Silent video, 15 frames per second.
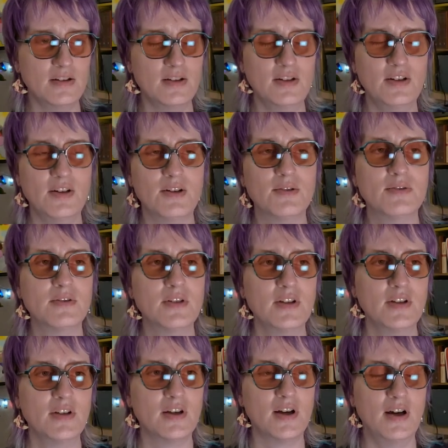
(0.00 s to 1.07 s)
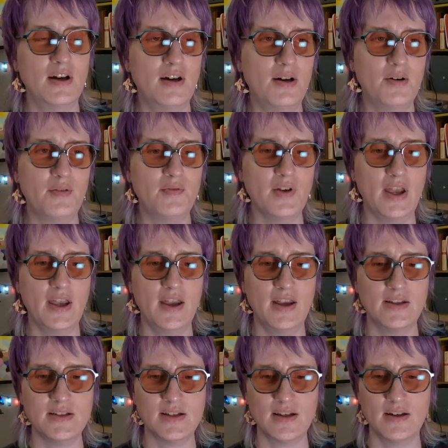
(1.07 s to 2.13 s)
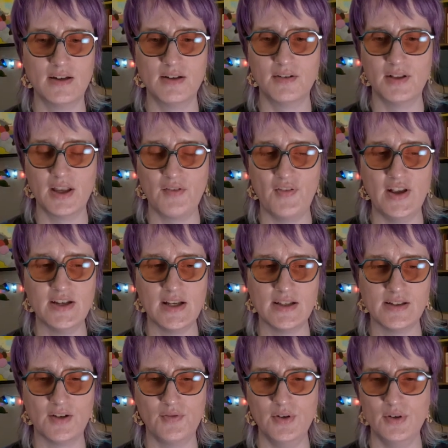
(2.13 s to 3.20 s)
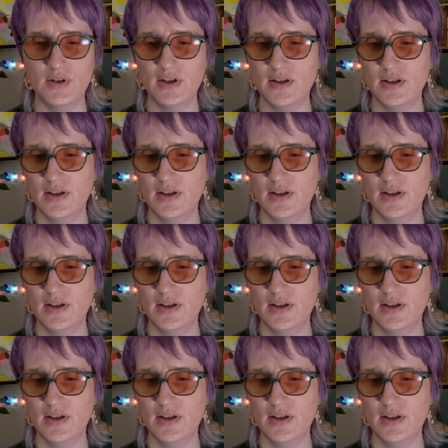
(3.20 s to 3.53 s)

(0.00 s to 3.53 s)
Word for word: you know, um, and uh, like fantastic food.